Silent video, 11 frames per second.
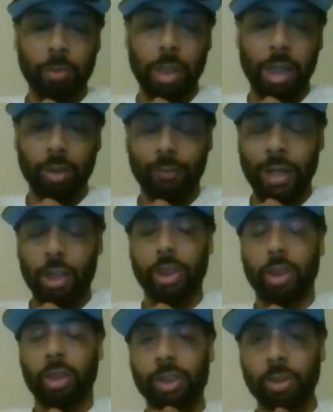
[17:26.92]
Sabaka, and
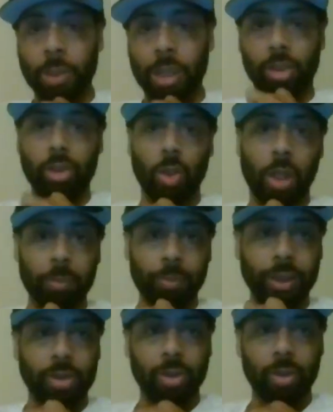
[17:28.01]
Valchek lets Sabaka know, I'm
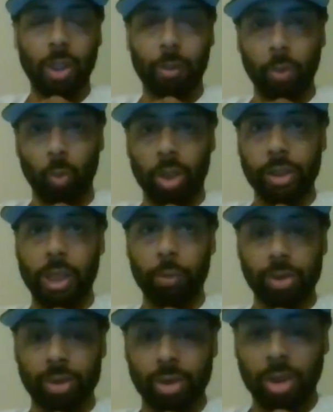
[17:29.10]
the one that
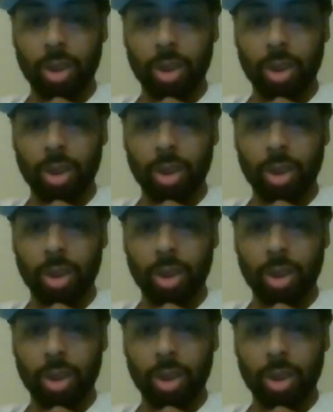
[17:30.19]
was